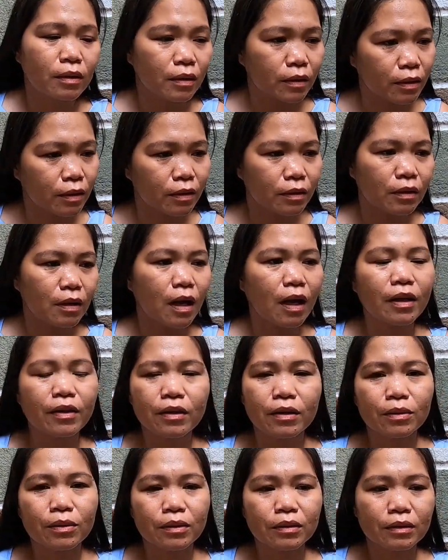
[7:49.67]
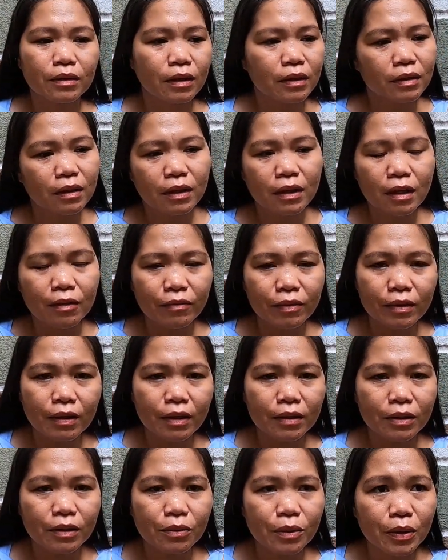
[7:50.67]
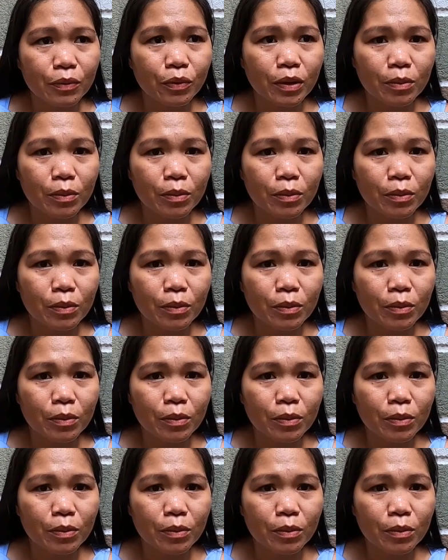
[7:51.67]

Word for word: And then the other, then they give another one,